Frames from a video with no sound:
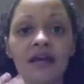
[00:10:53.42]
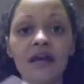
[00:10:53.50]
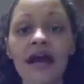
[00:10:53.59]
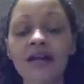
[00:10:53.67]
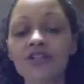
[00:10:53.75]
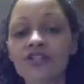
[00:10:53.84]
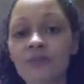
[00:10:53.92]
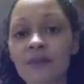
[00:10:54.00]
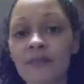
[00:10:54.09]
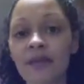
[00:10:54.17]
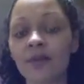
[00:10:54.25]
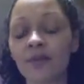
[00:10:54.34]
I do my
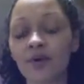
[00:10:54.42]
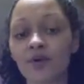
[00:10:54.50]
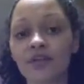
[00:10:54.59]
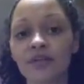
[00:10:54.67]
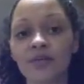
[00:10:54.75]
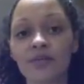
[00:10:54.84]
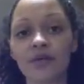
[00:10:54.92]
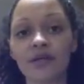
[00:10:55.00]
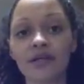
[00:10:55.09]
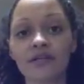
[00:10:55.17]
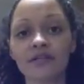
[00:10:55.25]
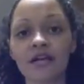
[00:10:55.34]
makeup early in the
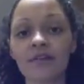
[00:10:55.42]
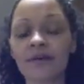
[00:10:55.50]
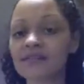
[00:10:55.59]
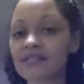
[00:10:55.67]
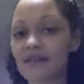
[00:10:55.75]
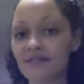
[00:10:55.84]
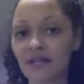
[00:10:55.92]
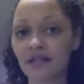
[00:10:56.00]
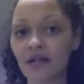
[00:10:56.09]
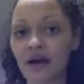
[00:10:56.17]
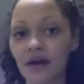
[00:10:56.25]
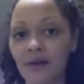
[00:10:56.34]
morning, about 7
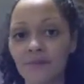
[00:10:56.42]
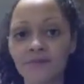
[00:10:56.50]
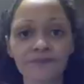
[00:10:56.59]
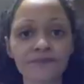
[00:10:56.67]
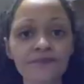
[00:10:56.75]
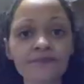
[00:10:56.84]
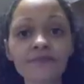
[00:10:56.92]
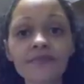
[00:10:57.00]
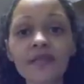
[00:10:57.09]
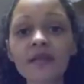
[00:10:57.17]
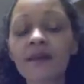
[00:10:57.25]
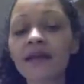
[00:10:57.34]
o'clock.
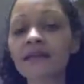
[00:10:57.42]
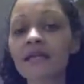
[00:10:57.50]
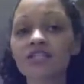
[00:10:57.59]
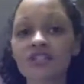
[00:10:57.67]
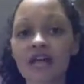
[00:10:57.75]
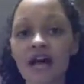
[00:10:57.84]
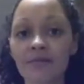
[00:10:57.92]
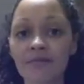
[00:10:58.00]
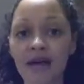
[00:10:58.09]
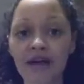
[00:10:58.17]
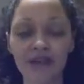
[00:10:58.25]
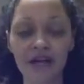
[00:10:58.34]
By lunchtime,
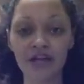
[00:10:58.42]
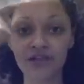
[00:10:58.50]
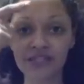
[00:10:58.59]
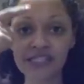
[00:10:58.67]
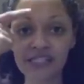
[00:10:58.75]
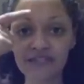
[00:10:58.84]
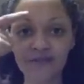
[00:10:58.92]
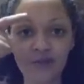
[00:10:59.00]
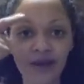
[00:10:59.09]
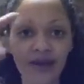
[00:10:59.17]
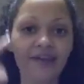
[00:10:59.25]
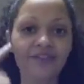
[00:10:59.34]
I've got greasy
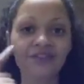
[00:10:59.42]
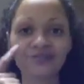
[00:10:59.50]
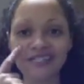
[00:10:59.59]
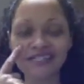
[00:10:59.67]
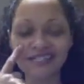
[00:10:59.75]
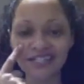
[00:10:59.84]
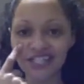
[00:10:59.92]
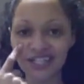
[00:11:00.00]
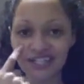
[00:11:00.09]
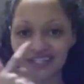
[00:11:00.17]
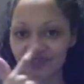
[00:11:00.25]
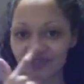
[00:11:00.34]
forehead, greasy
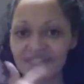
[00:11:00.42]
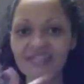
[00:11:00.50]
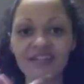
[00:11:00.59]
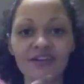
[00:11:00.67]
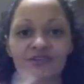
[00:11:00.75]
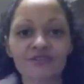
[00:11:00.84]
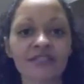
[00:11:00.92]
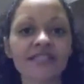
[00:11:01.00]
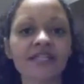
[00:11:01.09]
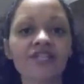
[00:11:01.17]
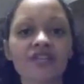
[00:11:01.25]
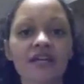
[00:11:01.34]
cheeks, greasy nose,
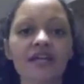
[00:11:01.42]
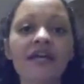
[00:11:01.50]
greasy chin.